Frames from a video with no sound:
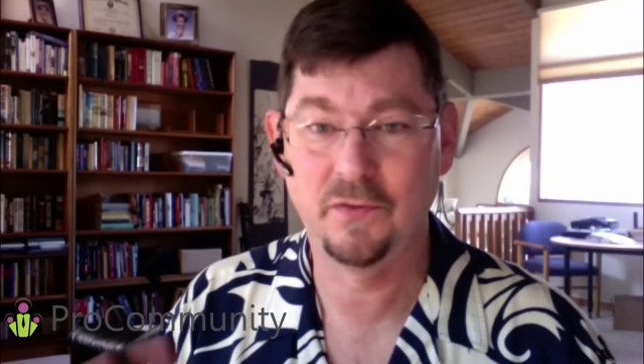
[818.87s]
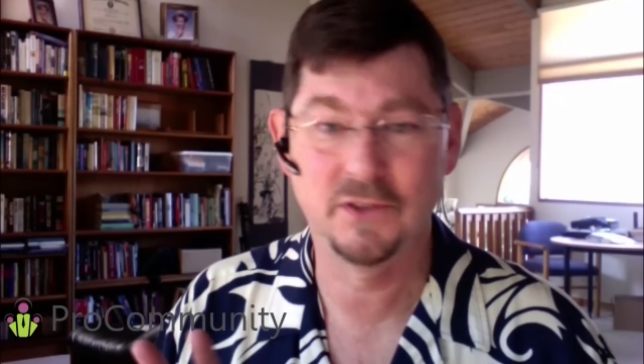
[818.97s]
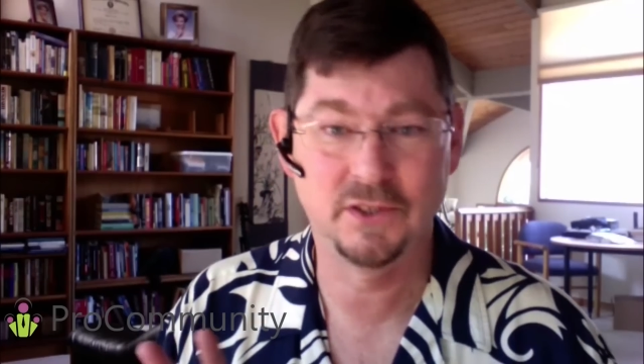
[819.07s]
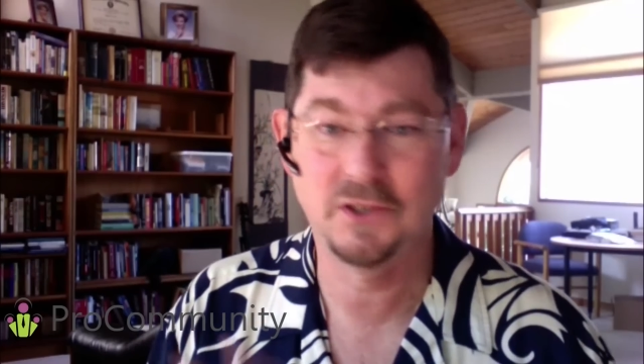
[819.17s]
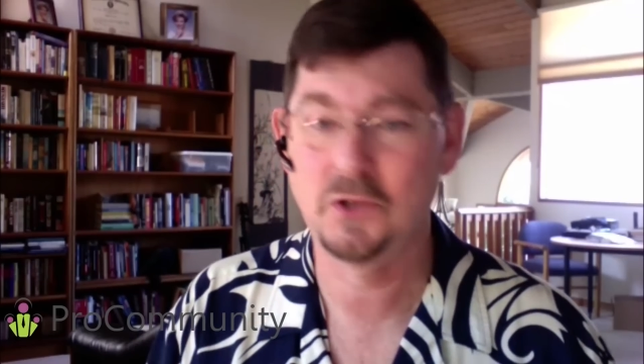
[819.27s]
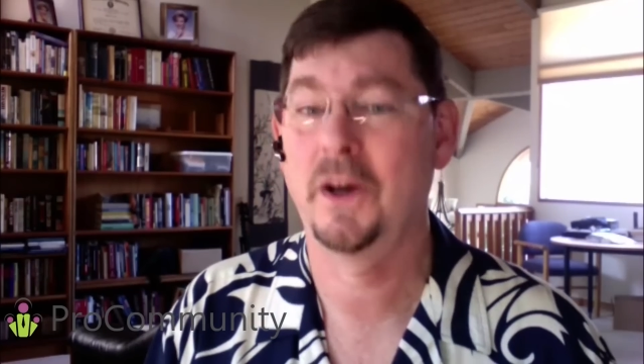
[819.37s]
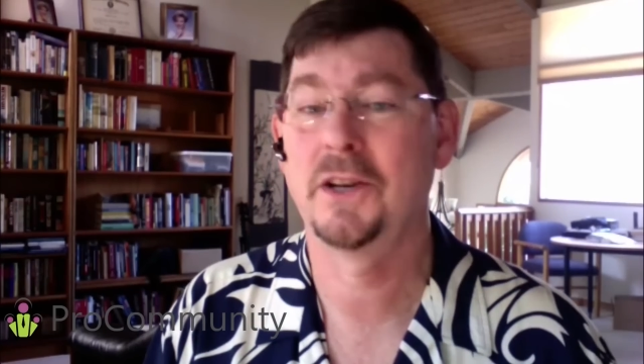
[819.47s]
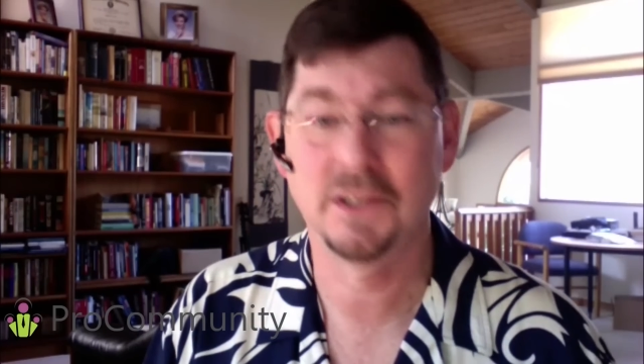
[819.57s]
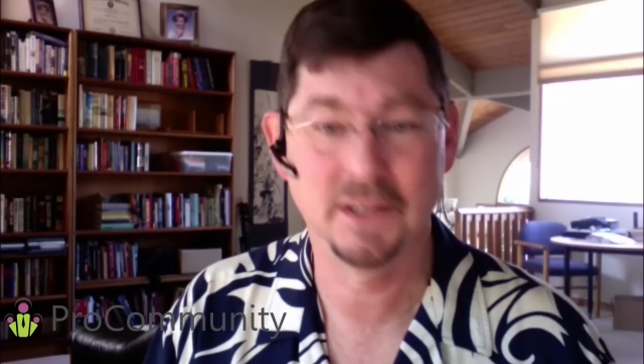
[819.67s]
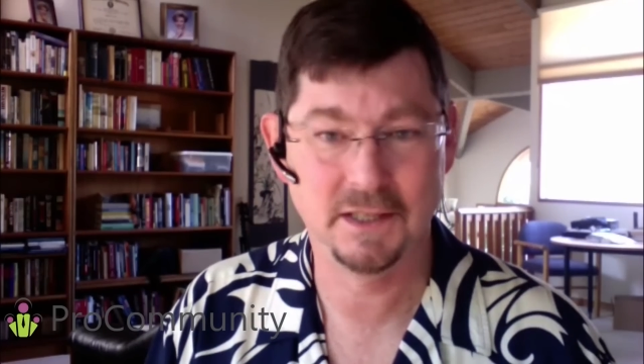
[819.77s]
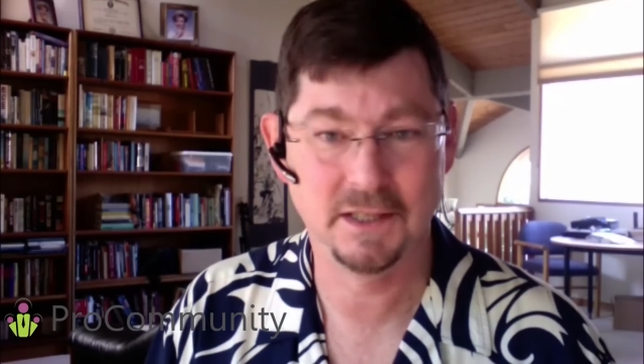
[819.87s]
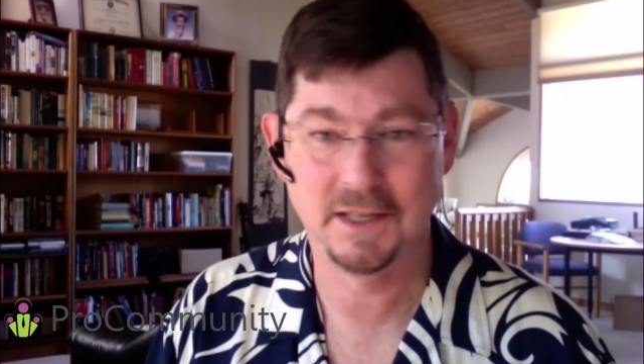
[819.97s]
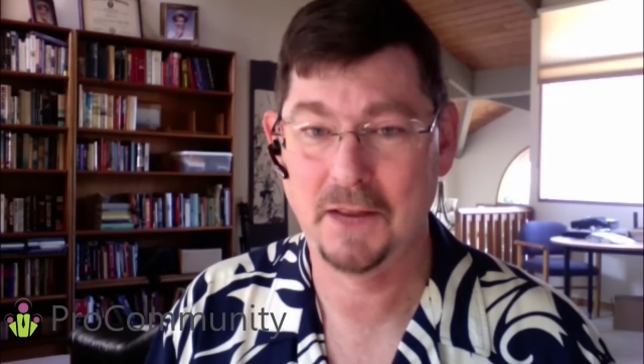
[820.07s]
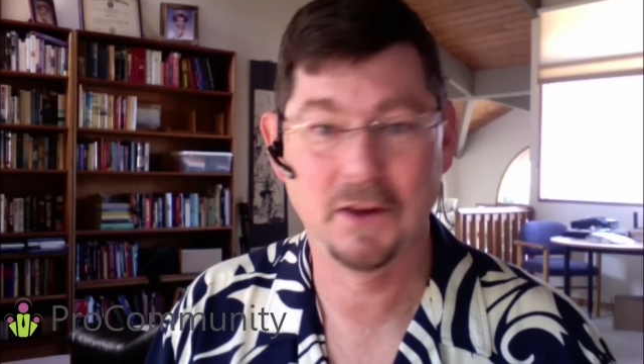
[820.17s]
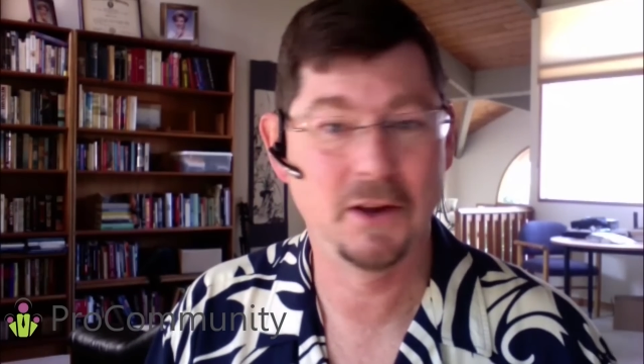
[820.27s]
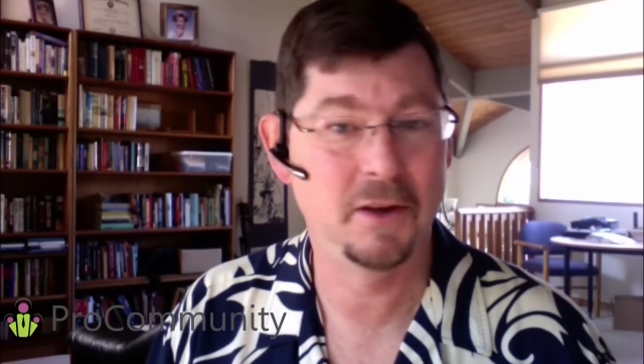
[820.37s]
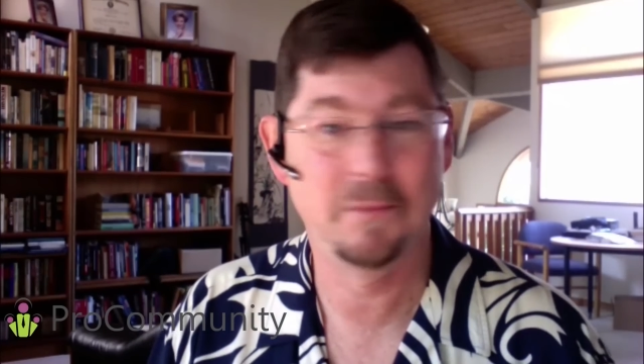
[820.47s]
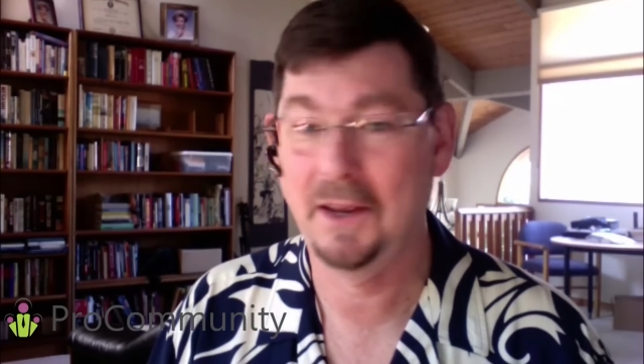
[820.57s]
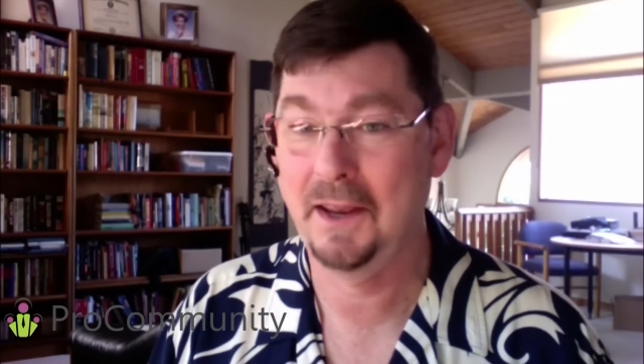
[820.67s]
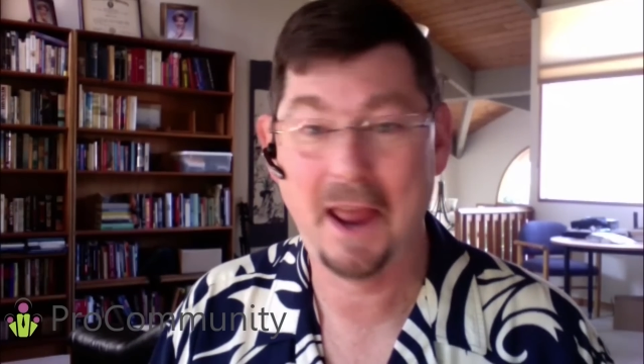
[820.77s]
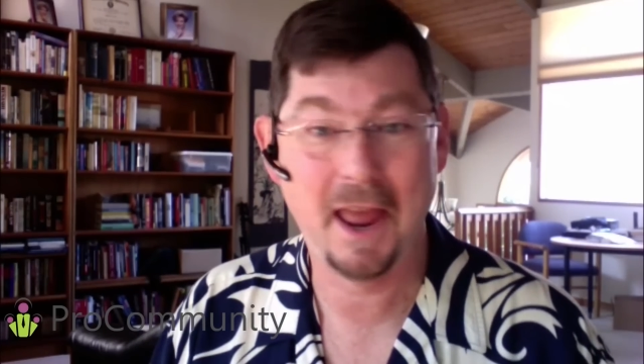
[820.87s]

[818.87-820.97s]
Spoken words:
situations inside the company,